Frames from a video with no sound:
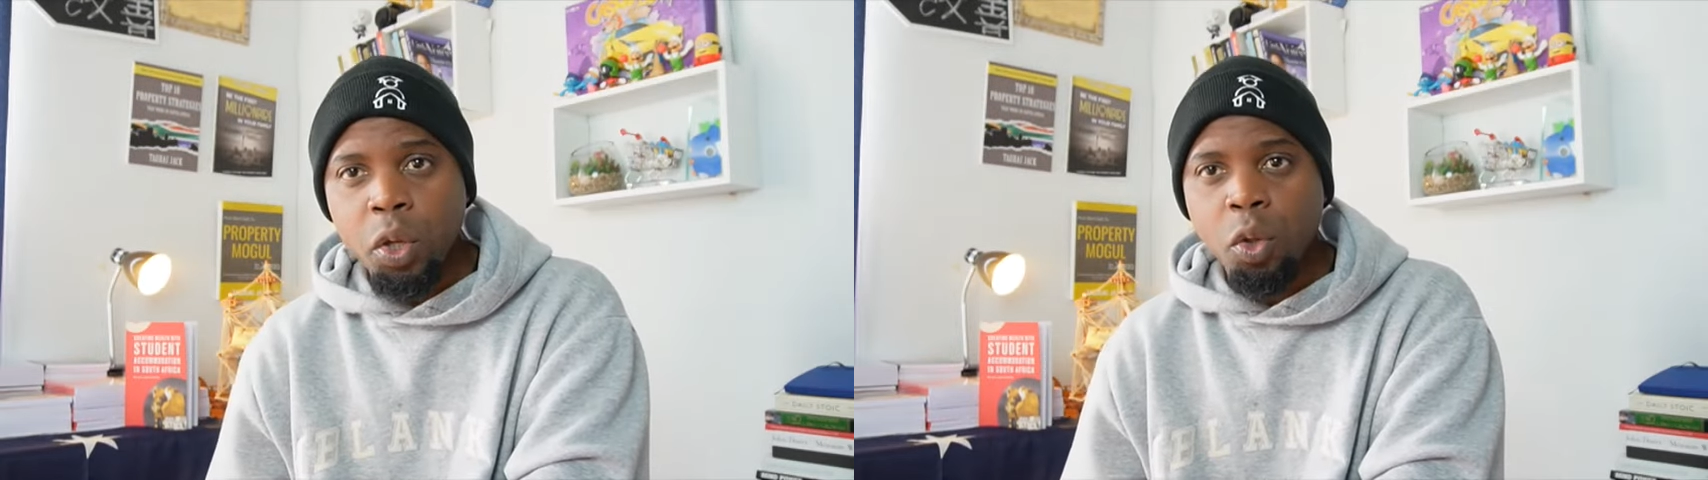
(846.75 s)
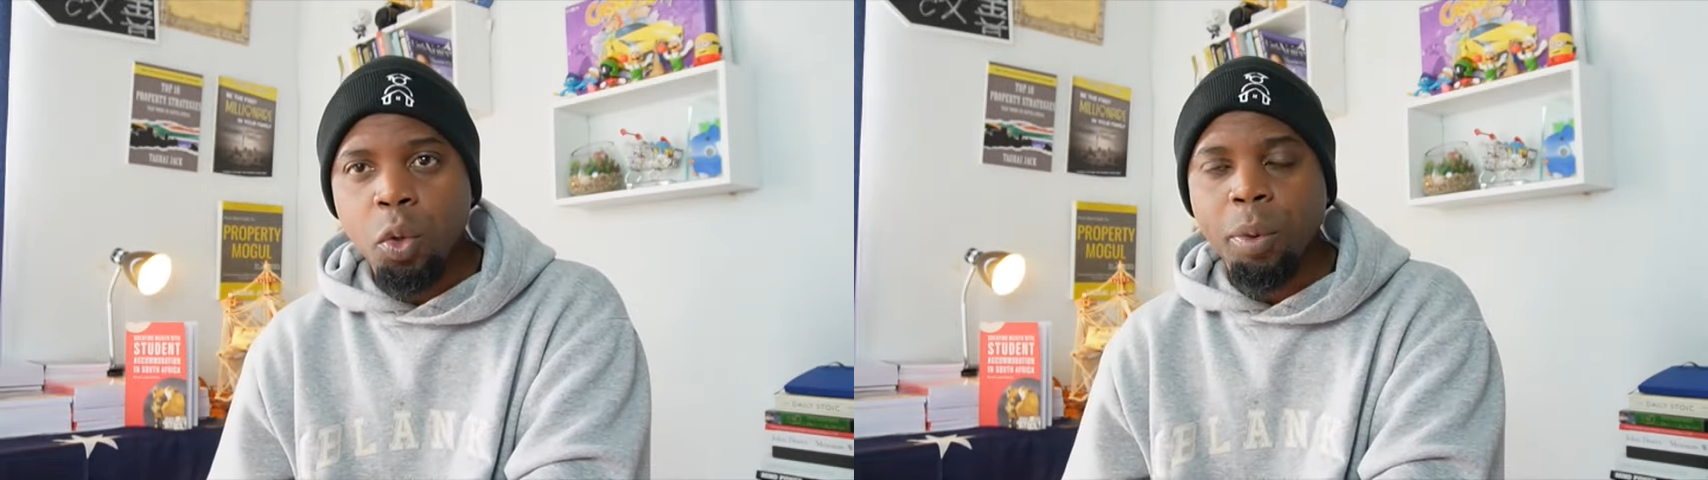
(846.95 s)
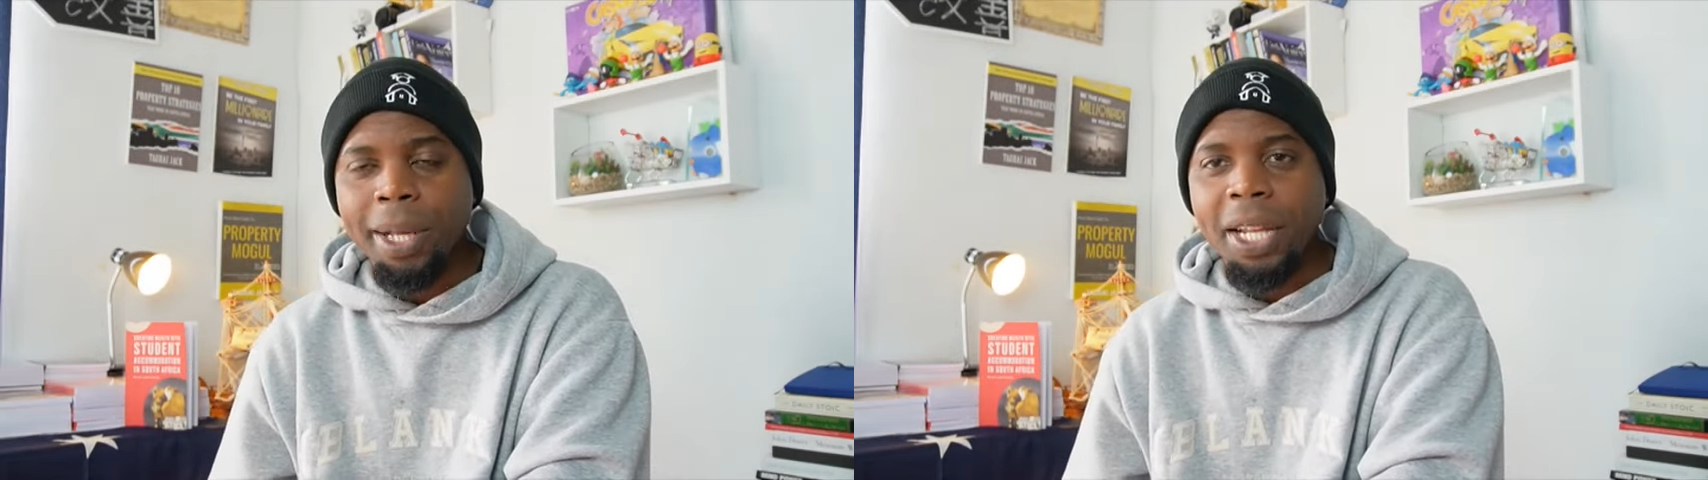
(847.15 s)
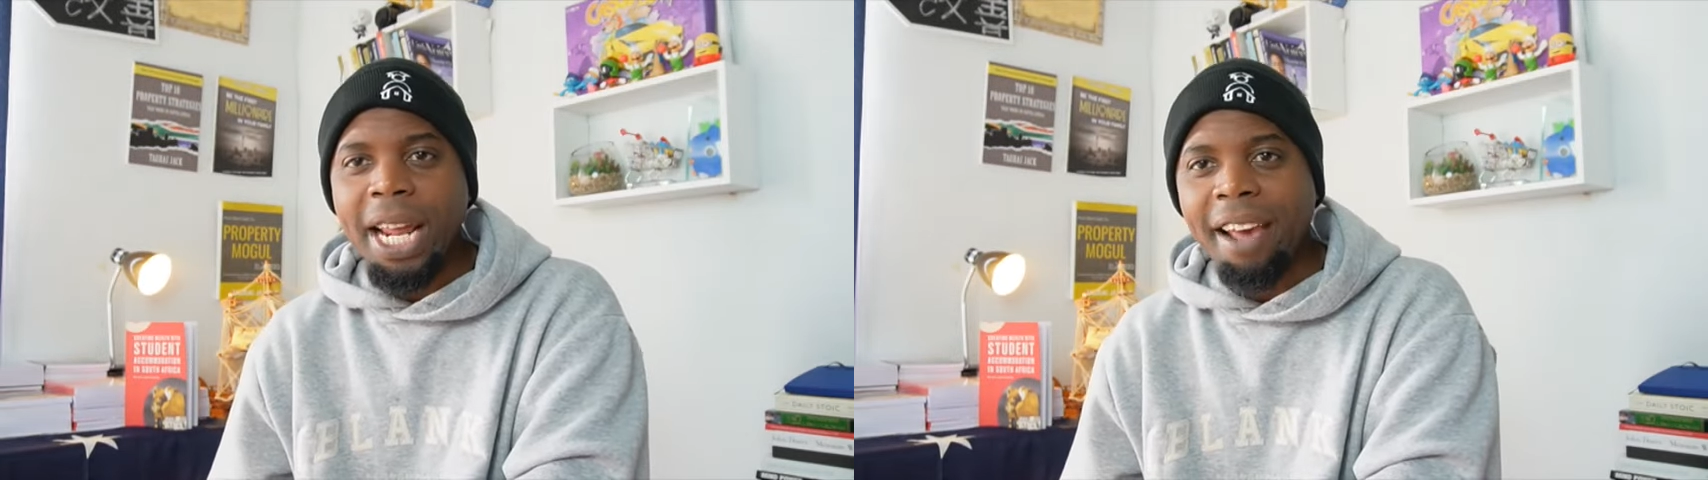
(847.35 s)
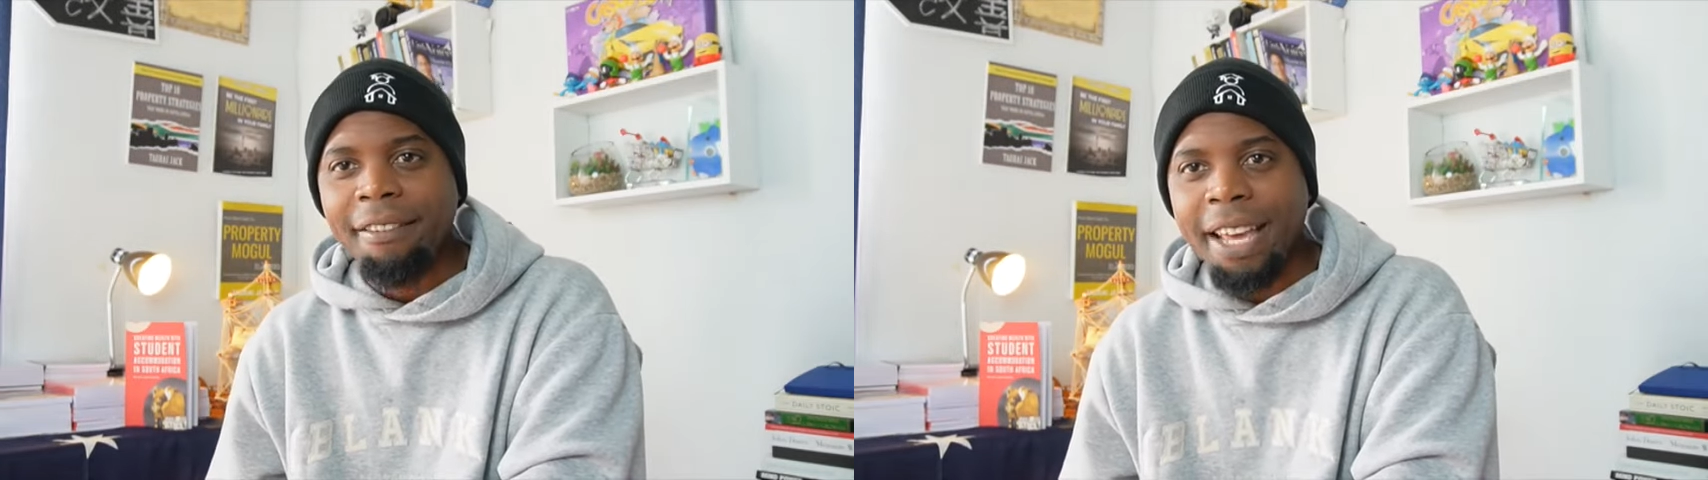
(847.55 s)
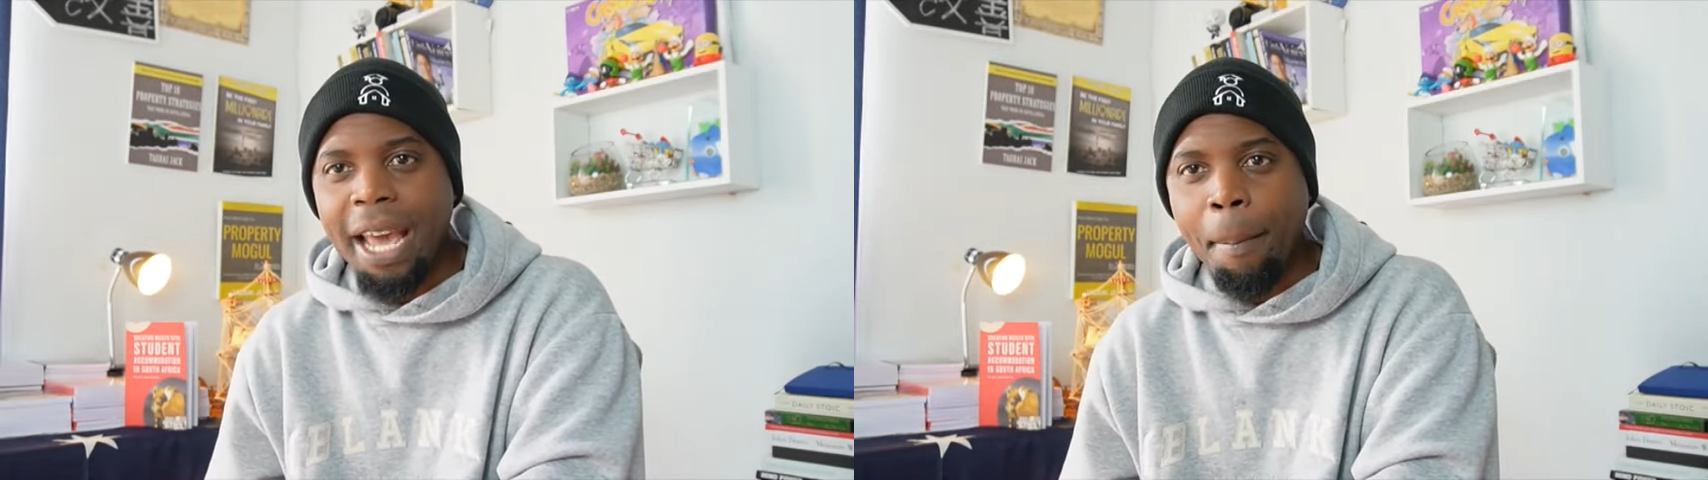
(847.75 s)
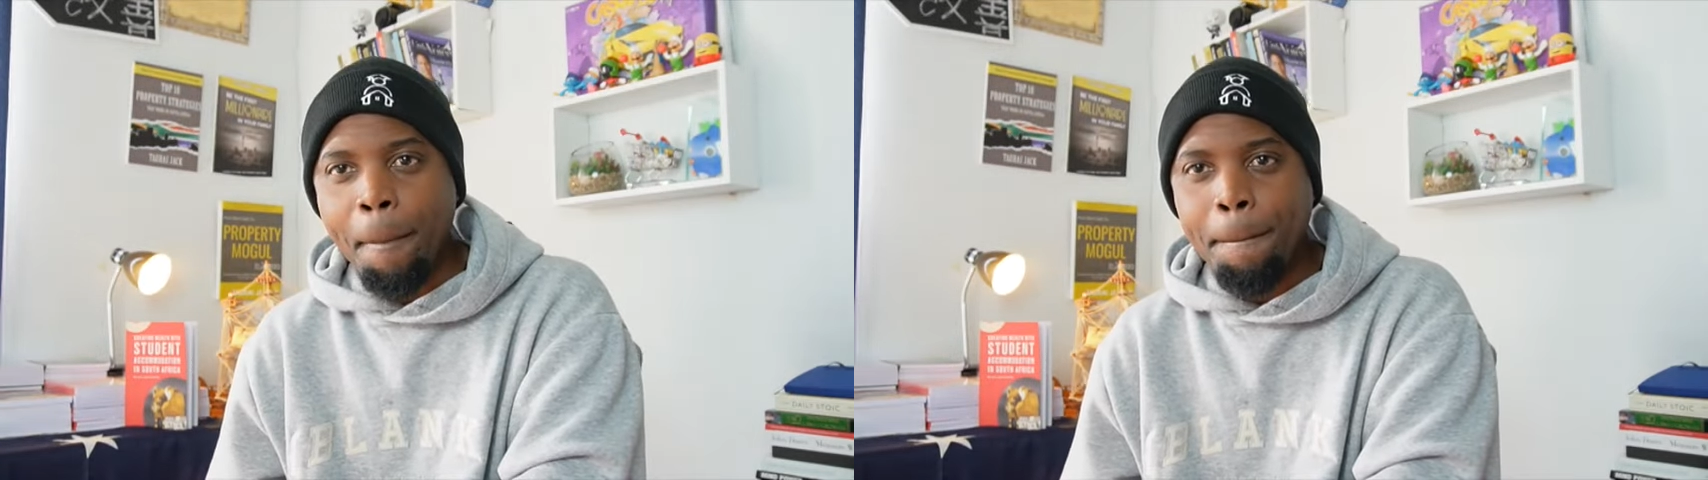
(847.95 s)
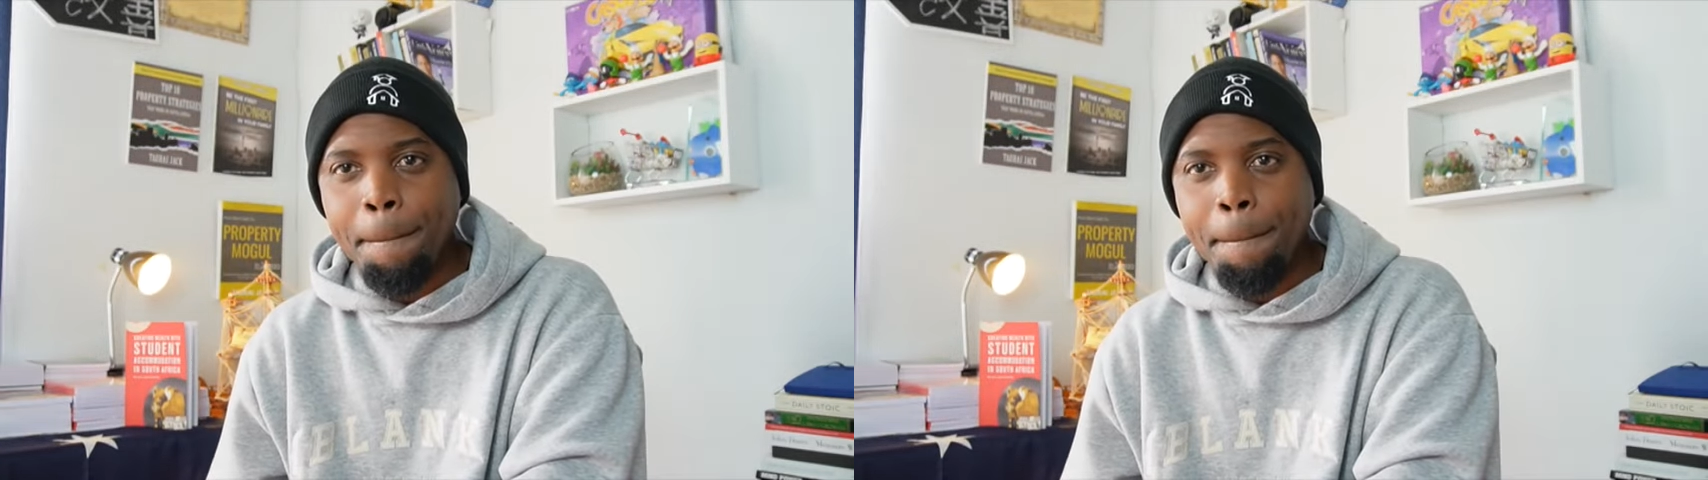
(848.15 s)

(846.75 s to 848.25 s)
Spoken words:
you will have a